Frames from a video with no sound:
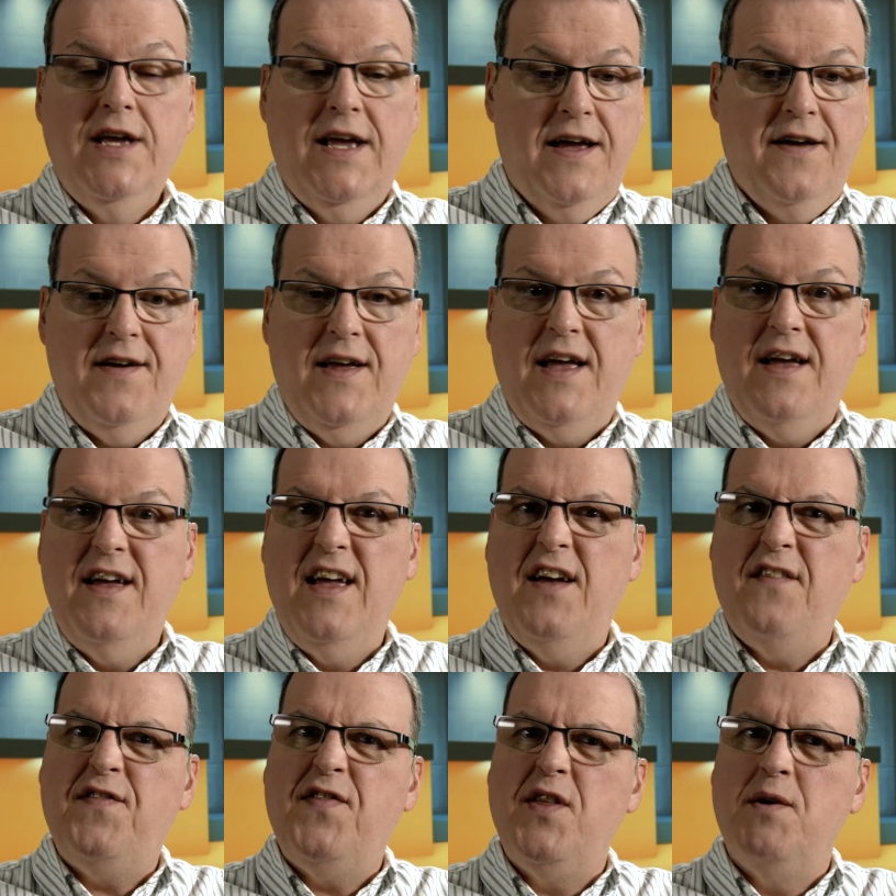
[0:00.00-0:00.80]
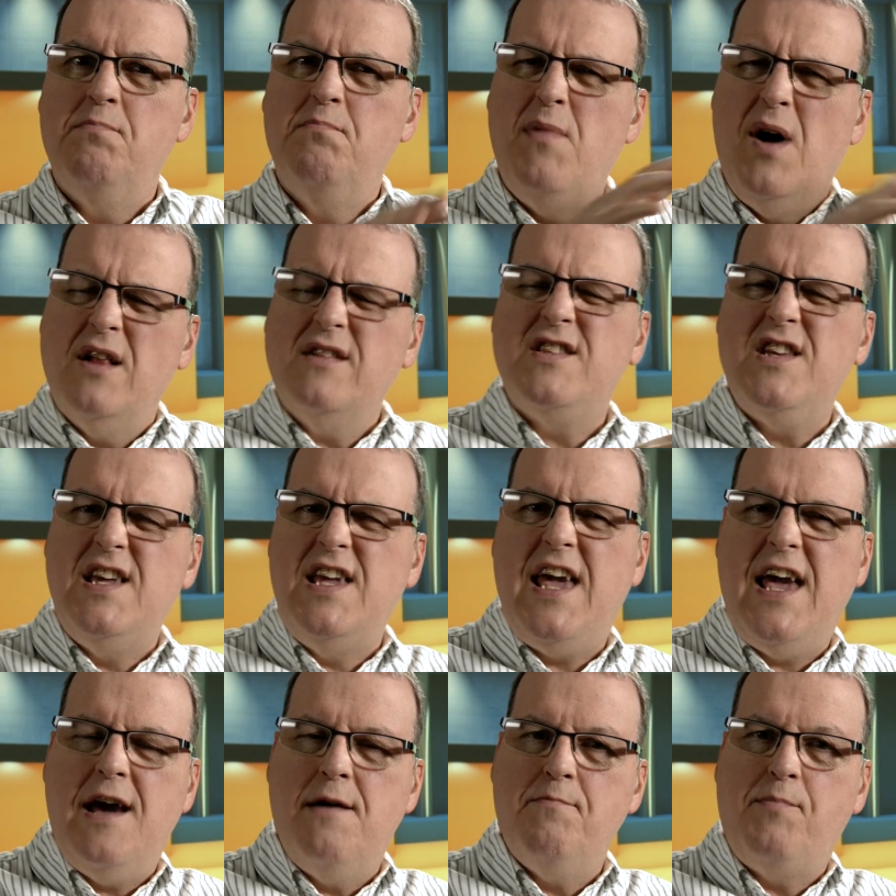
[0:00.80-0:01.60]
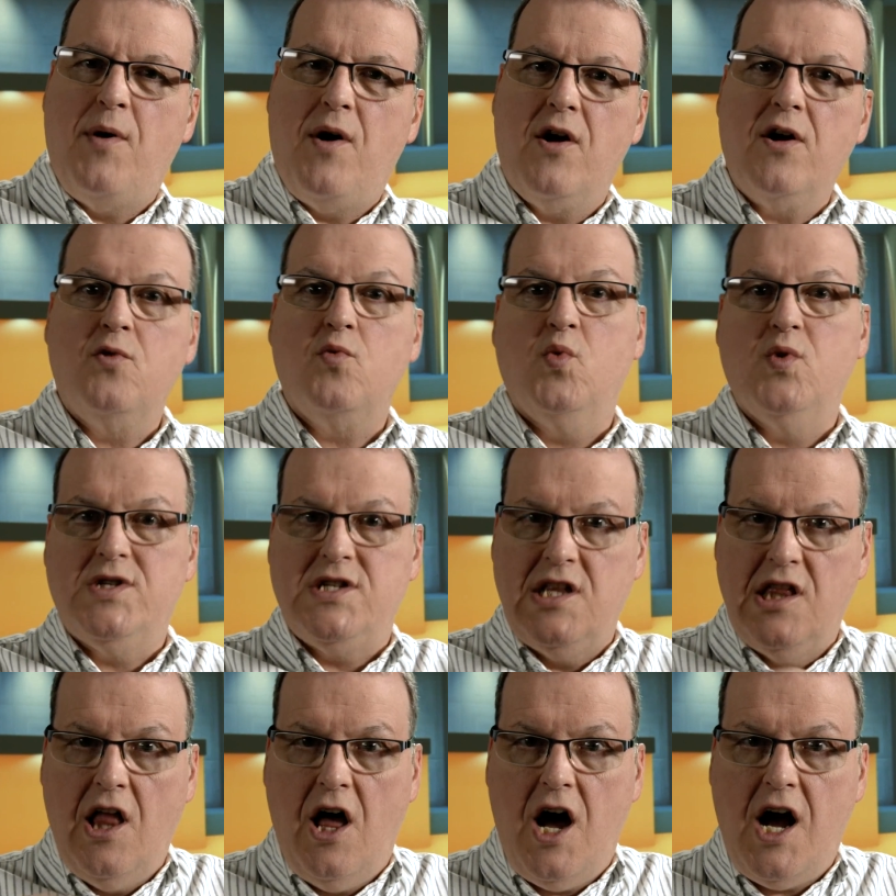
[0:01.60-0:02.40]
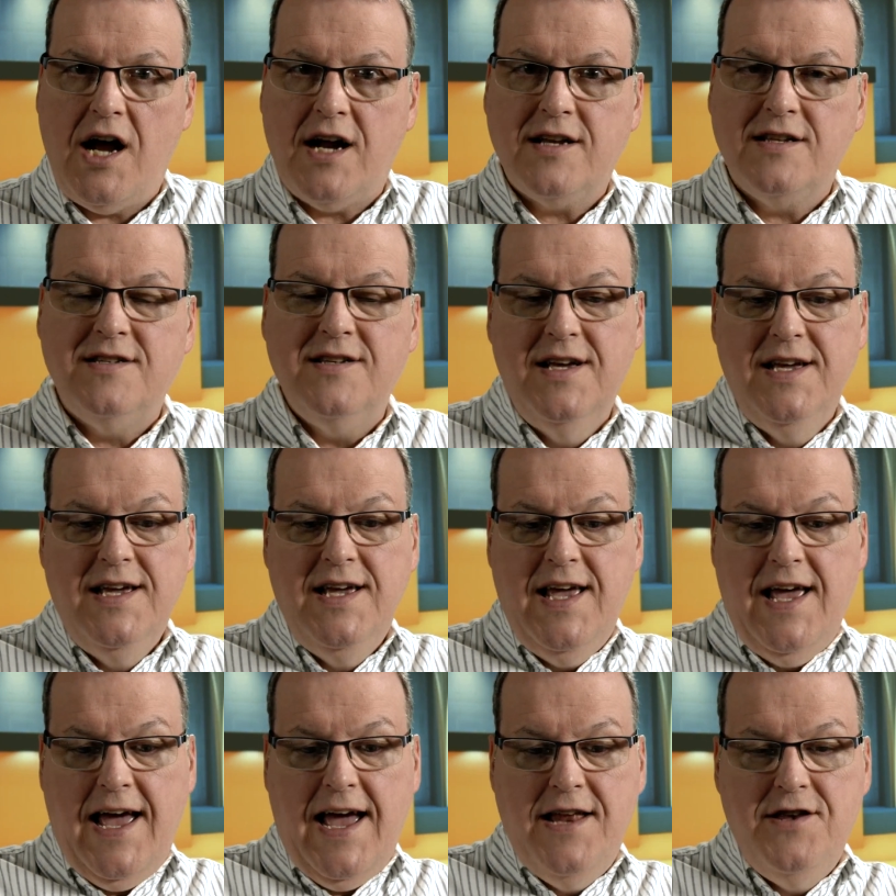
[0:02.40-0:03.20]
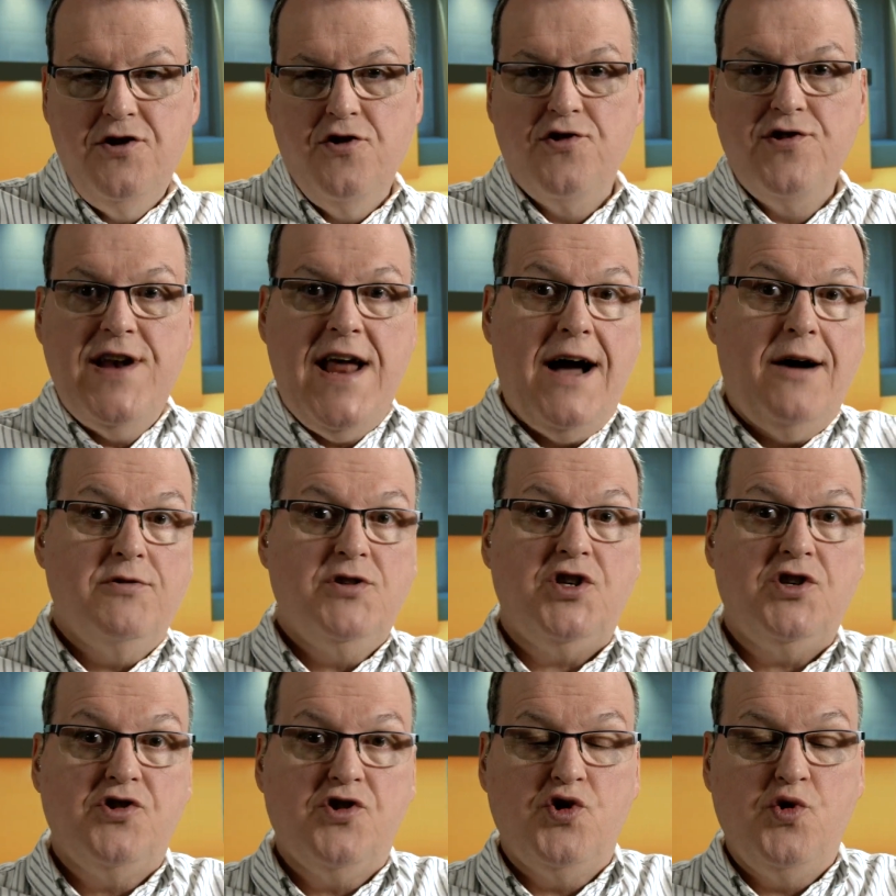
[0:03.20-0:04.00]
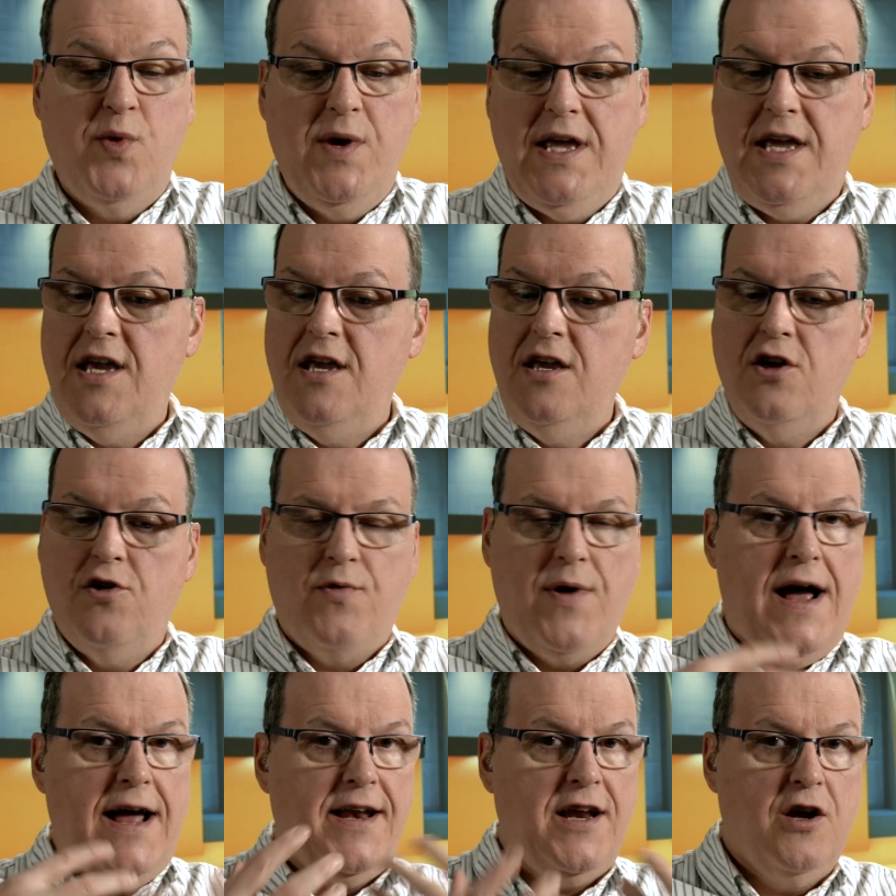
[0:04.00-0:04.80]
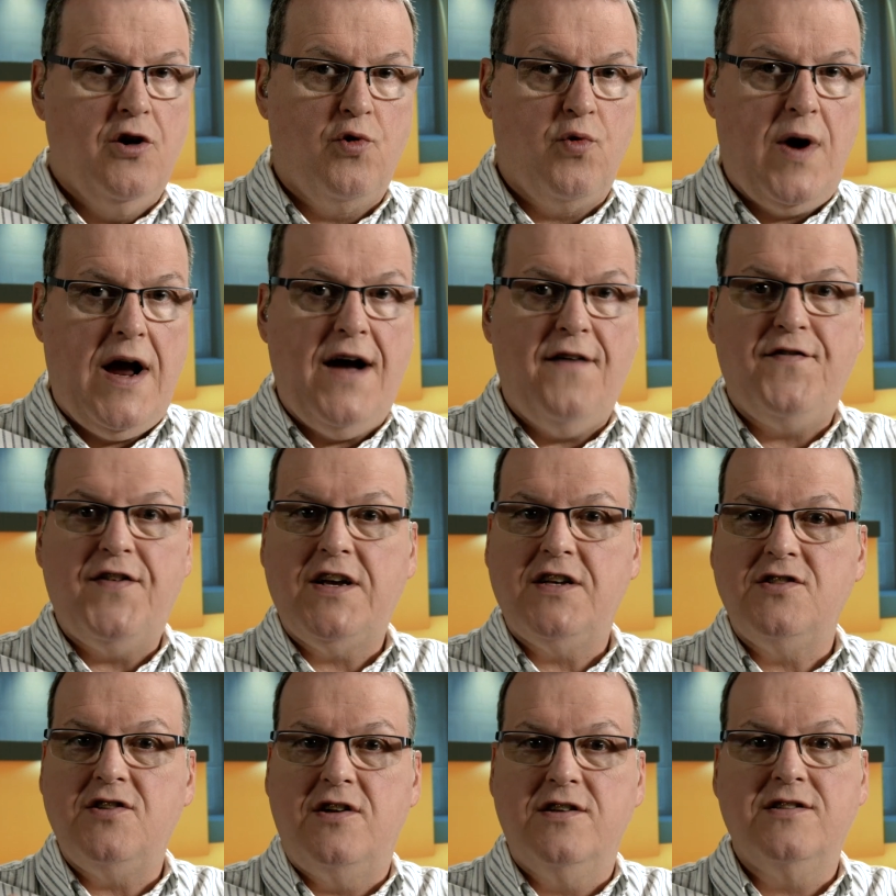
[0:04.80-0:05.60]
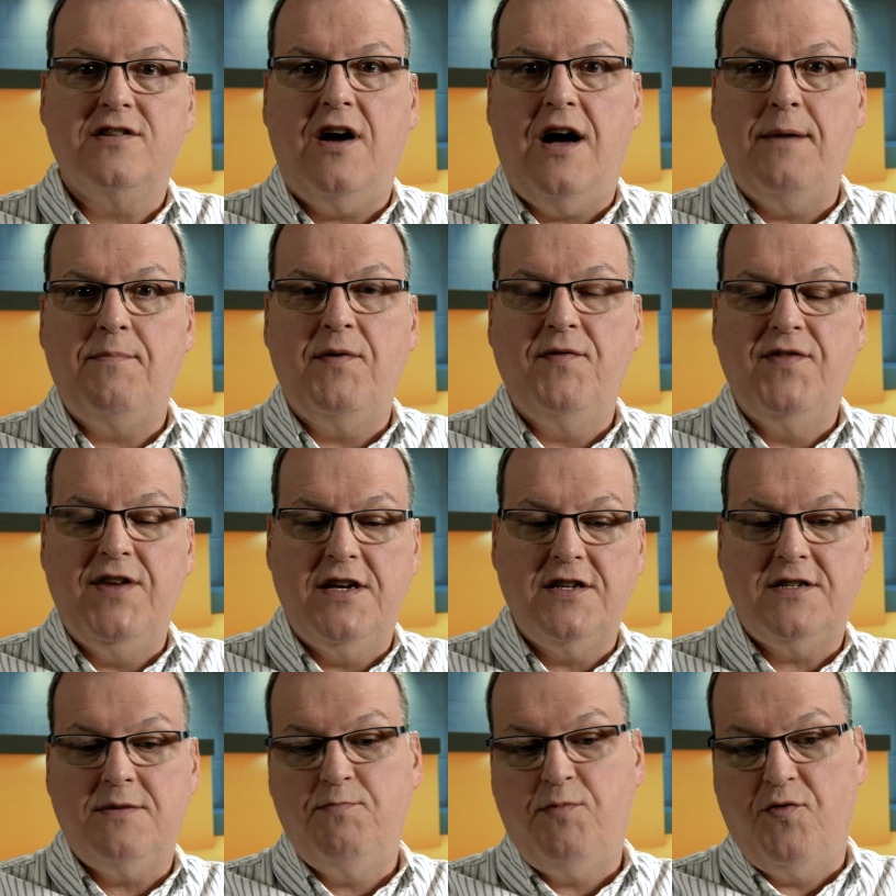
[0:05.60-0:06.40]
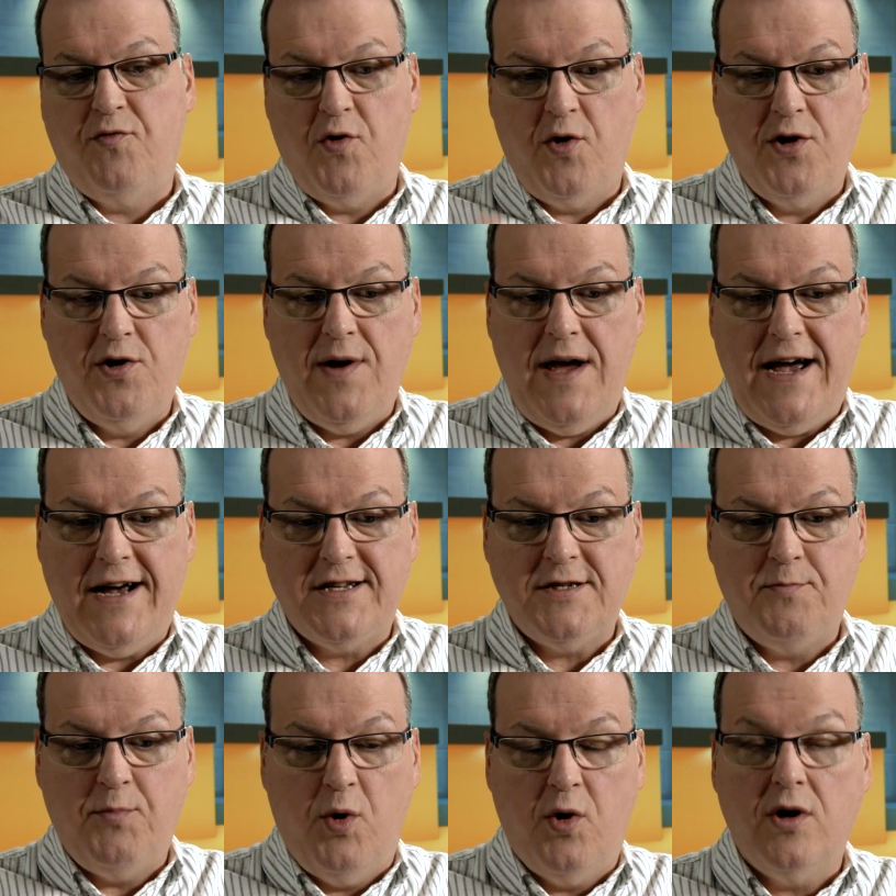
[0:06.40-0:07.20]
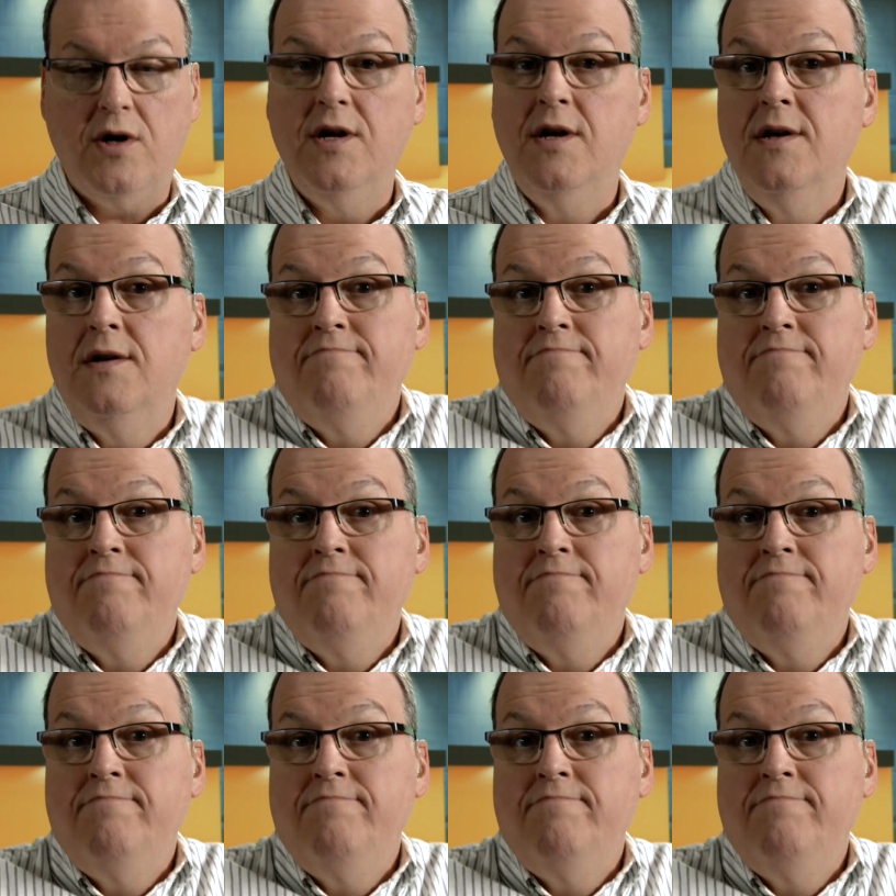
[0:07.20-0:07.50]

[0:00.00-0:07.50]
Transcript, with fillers: if the multicam part was locked and you're now just tweaking, you're adding graphics on top of this before you export,